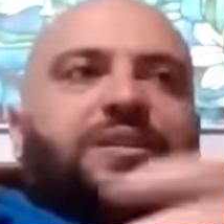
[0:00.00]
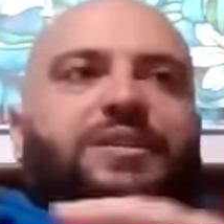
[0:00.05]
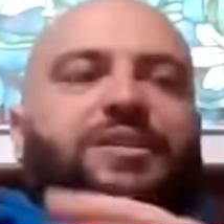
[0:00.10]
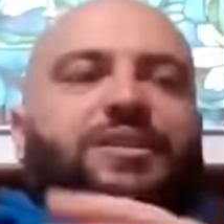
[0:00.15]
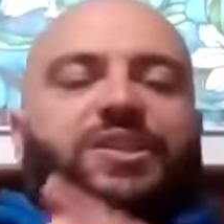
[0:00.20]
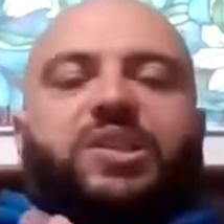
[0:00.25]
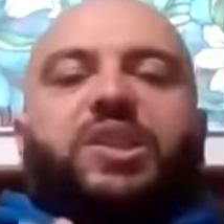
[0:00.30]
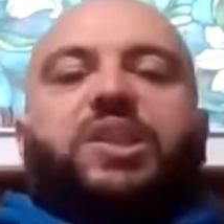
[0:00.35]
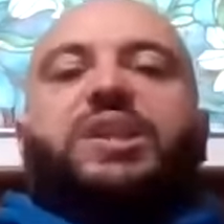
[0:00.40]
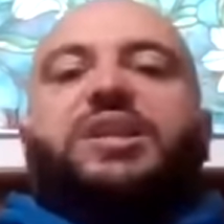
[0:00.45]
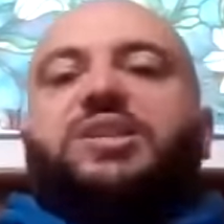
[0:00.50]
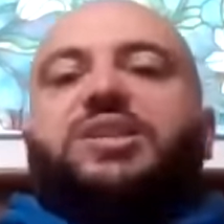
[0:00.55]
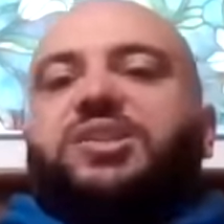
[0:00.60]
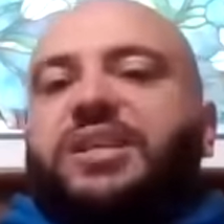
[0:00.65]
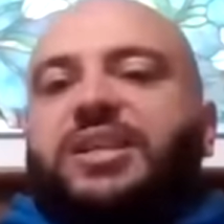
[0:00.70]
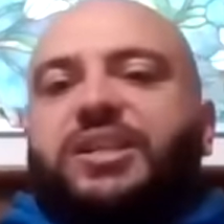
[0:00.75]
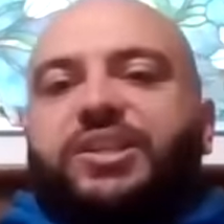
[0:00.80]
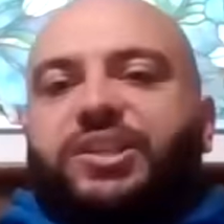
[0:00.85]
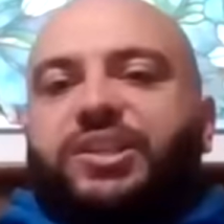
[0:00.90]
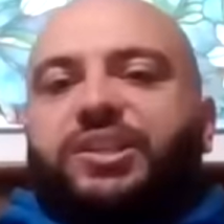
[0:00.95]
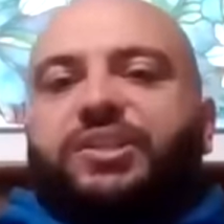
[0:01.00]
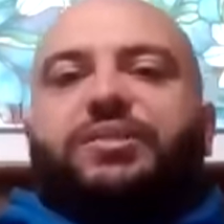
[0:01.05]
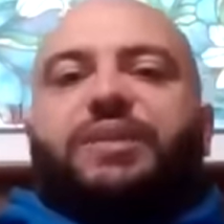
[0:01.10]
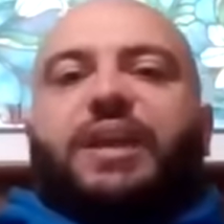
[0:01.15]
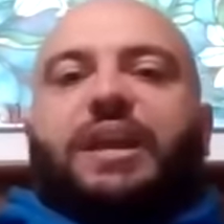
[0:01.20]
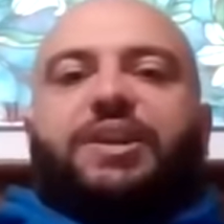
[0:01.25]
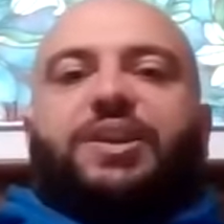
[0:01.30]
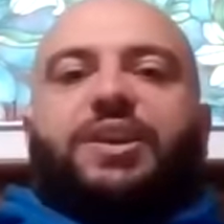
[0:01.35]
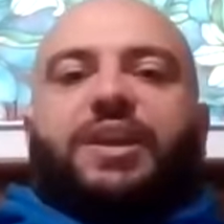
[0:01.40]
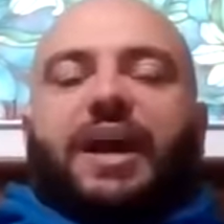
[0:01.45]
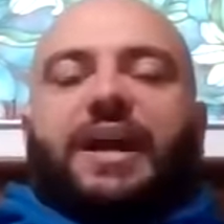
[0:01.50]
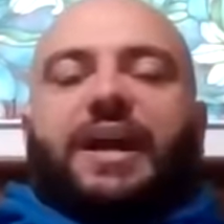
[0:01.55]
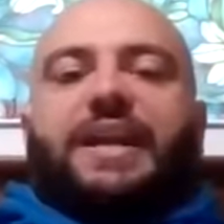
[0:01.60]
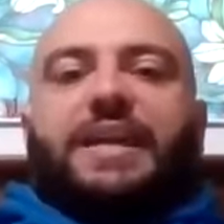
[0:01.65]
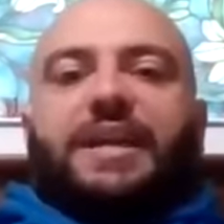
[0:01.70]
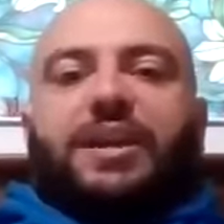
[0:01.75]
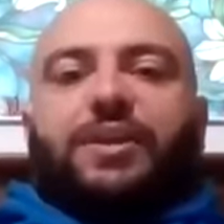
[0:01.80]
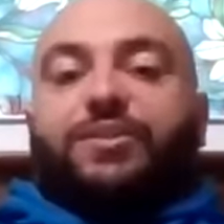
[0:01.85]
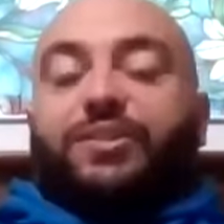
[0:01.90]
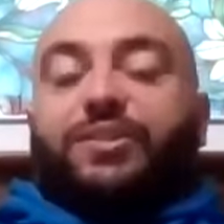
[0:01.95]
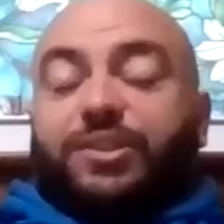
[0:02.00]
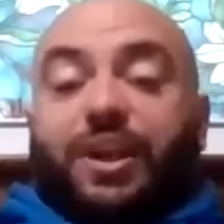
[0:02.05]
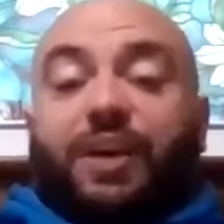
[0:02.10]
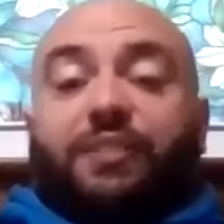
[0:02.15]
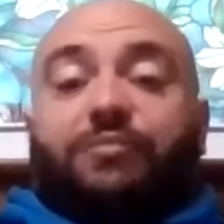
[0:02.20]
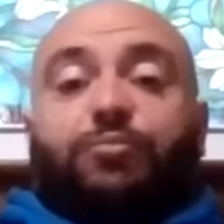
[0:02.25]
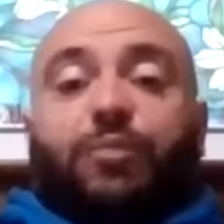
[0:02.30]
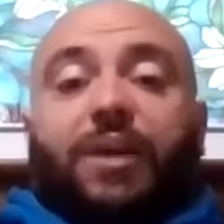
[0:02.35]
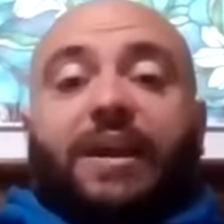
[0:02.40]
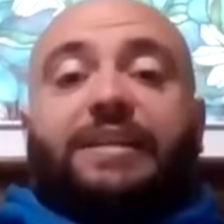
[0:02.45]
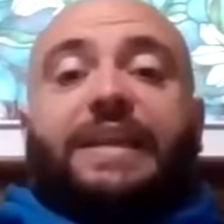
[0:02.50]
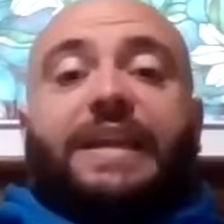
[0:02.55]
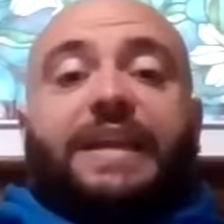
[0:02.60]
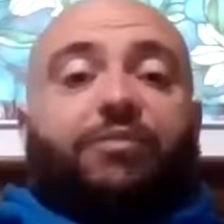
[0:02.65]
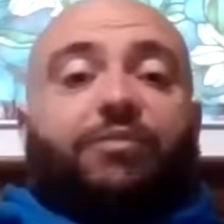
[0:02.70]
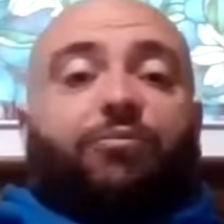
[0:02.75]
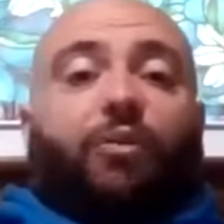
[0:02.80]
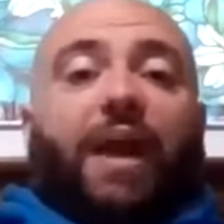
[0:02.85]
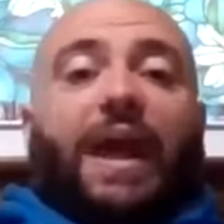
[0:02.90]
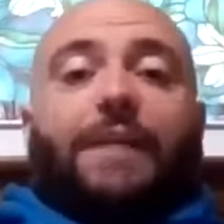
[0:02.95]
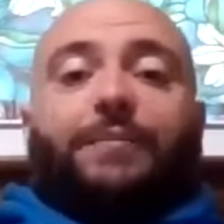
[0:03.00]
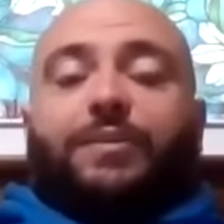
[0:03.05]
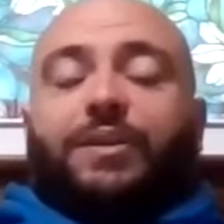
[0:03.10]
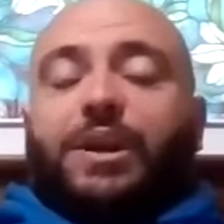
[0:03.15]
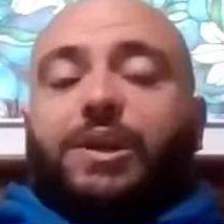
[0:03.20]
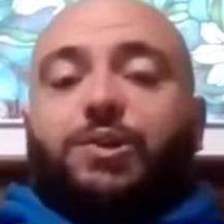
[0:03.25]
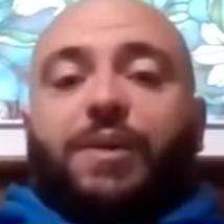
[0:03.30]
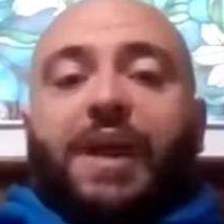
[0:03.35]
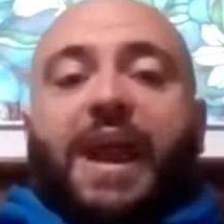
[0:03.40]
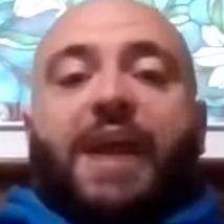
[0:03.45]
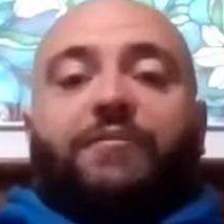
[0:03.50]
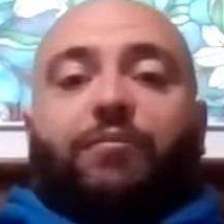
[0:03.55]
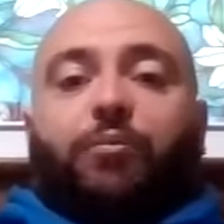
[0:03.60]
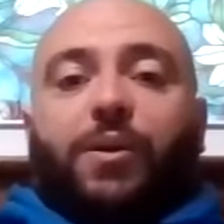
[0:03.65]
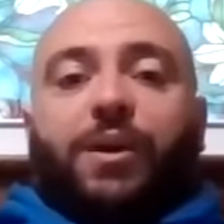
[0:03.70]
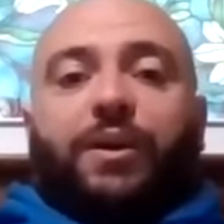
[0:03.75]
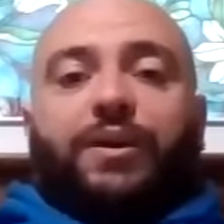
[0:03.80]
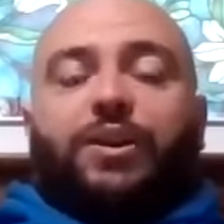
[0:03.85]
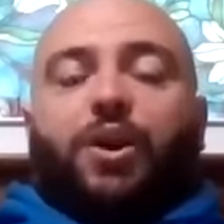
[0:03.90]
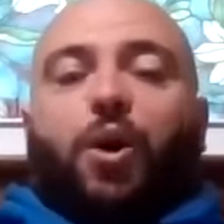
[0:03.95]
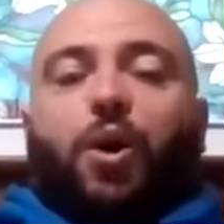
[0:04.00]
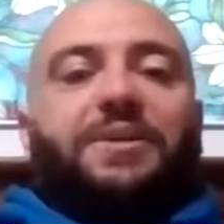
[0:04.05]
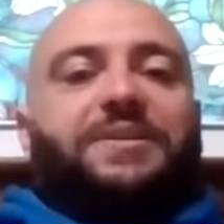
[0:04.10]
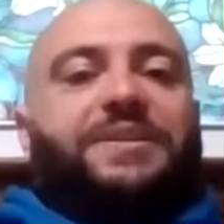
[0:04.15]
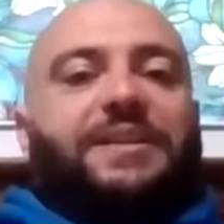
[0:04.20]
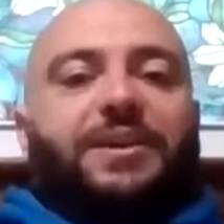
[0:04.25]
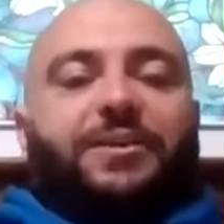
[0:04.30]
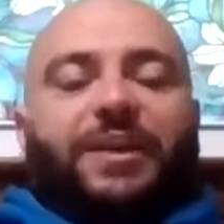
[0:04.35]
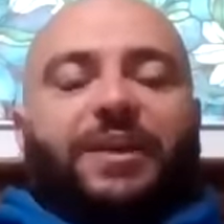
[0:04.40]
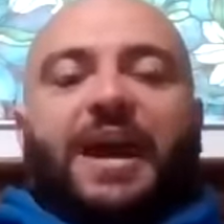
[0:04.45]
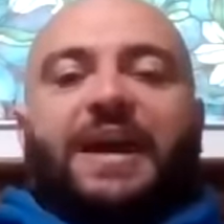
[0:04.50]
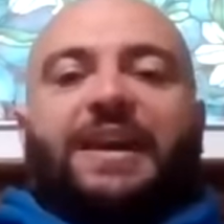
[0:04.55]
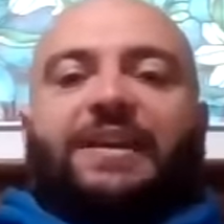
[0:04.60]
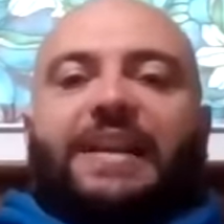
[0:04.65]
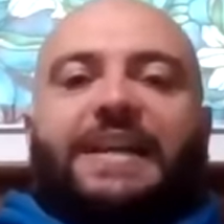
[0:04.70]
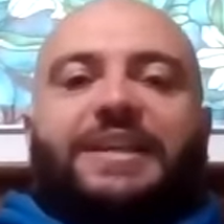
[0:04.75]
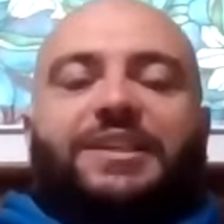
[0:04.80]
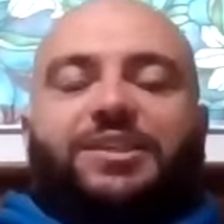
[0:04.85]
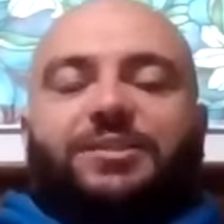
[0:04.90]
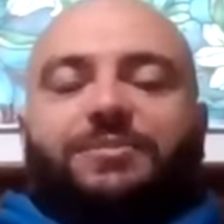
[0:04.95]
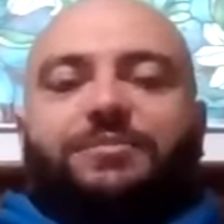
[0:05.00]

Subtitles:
silly season that you kind of hear stuff leading right up to the draft, where you always hear kind of like